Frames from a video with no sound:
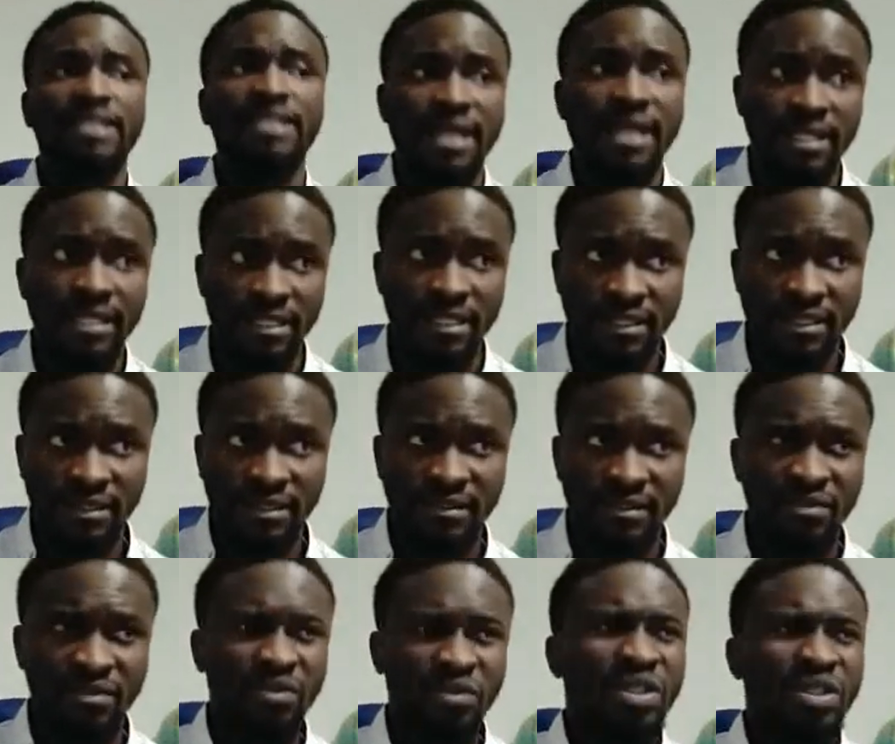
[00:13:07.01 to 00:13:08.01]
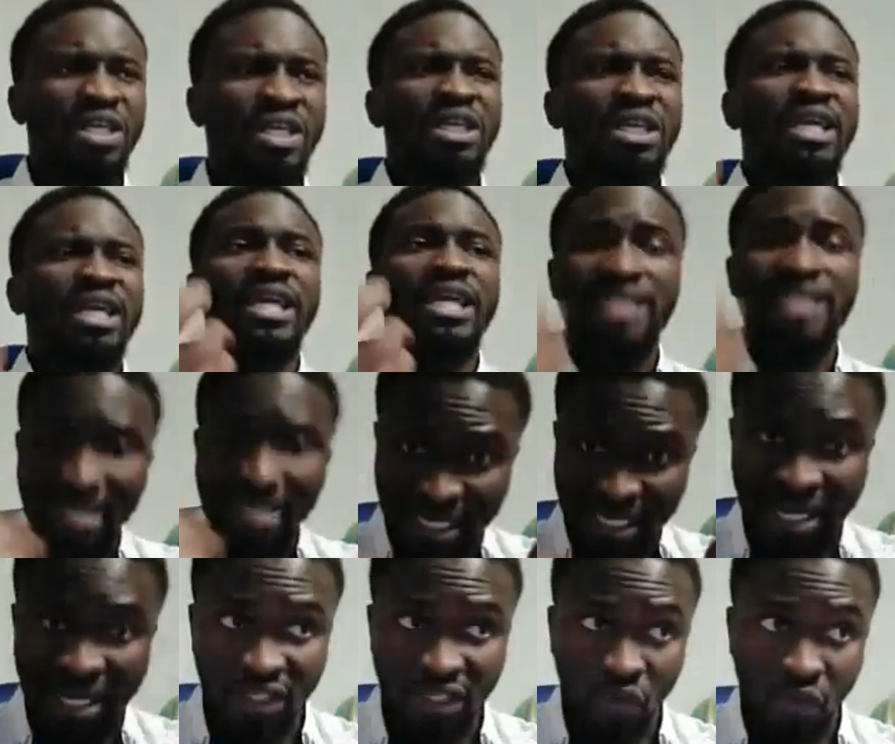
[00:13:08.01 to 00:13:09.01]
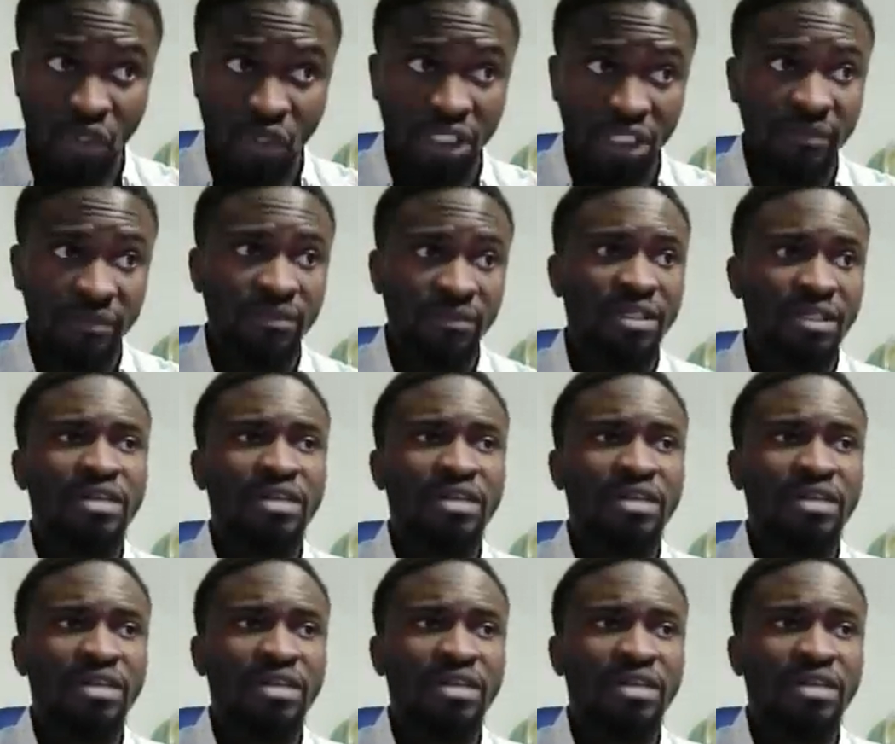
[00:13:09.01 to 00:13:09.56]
says, he's asking us a question.